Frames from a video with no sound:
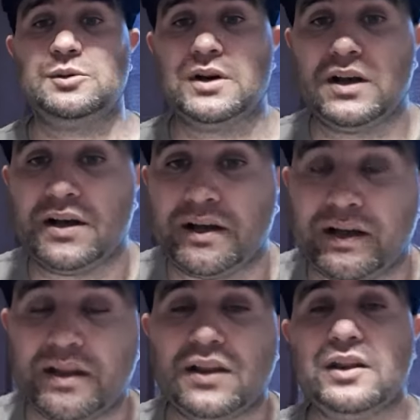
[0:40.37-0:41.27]

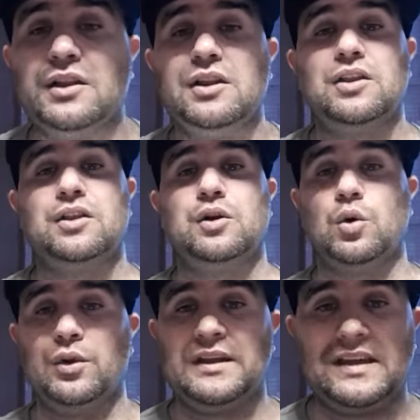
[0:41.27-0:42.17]
the
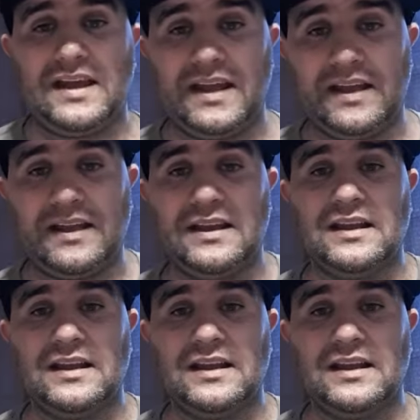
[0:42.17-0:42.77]
Goalie King.